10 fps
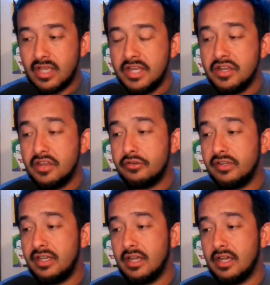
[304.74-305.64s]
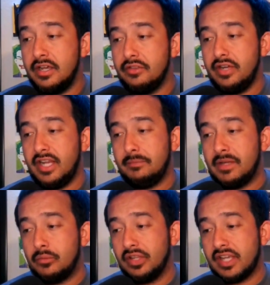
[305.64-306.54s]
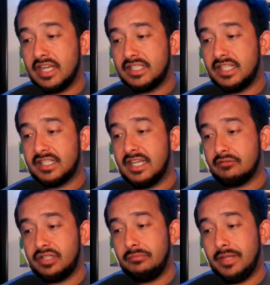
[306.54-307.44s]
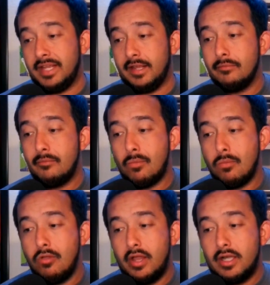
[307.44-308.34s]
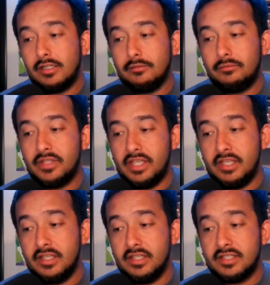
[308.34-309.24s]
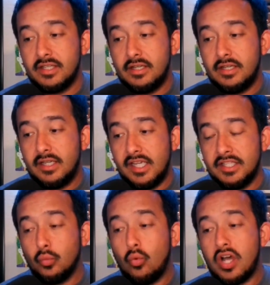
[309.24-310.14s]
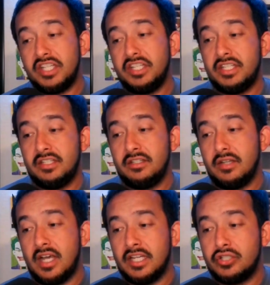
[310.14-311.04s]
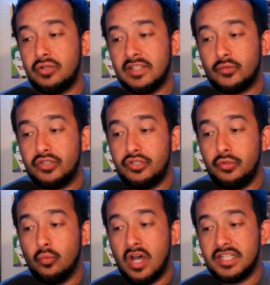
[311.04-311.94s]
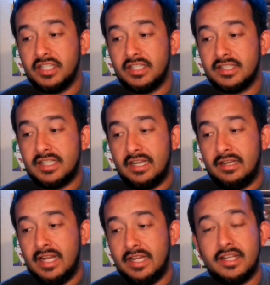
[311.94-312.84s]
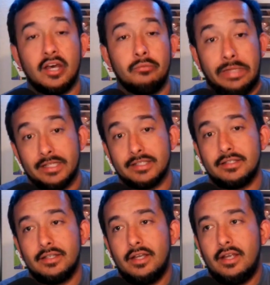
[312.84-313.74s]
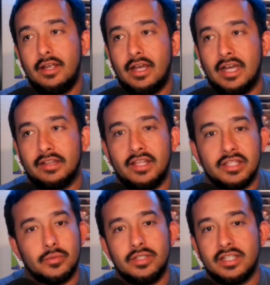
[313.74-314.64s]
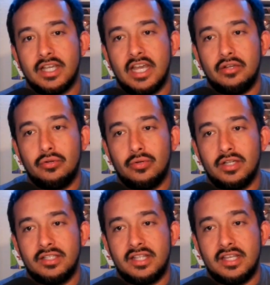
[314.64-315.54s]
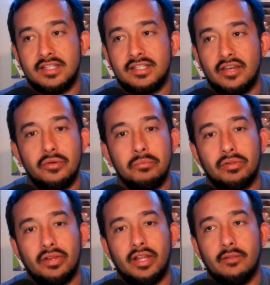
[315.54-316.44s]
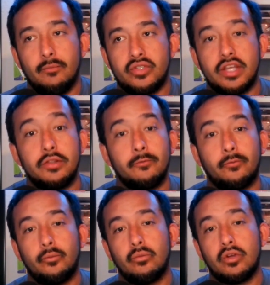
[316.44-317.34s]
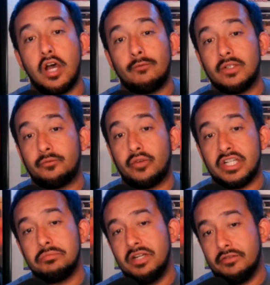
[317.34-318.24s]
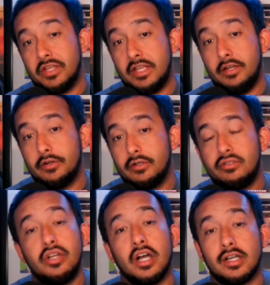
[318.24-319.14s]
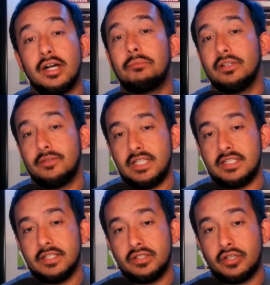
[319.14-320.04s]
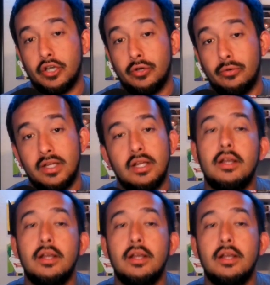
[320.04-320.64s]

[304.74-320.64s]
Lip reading: Another name that really kind of sticks out to me is the Washington transfer to Washington State, Nate Calmes. This was a guy who was the Southern Conference Freshman of the Year a couple of seasons ago.